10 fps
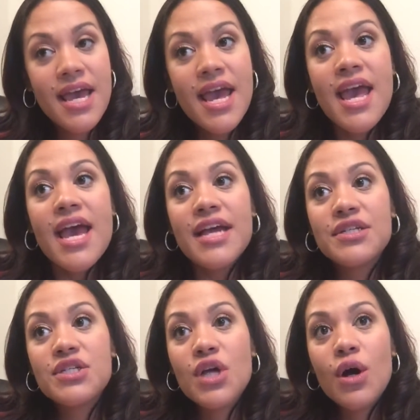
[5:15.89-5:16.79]
And
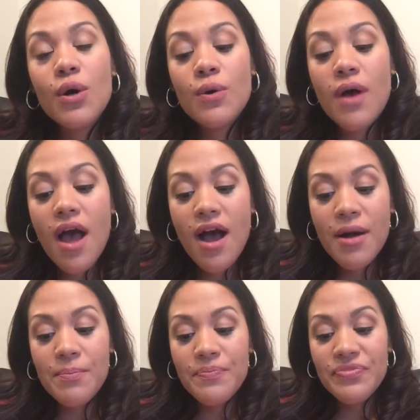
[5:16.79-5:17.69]
so
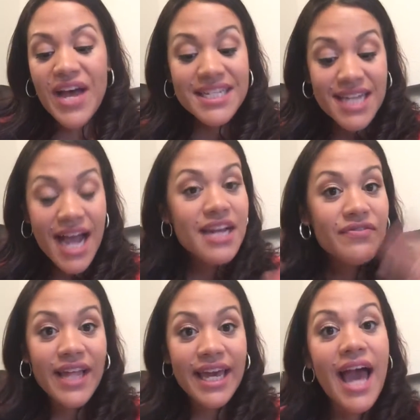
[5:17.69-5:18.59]
that's kind of
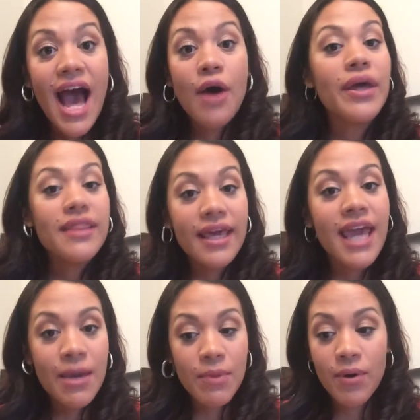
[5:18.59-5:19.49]
like how they
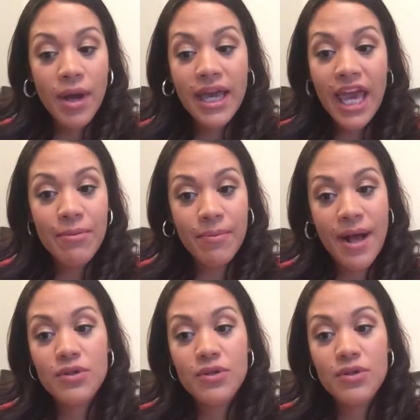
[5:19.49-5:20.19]
came about.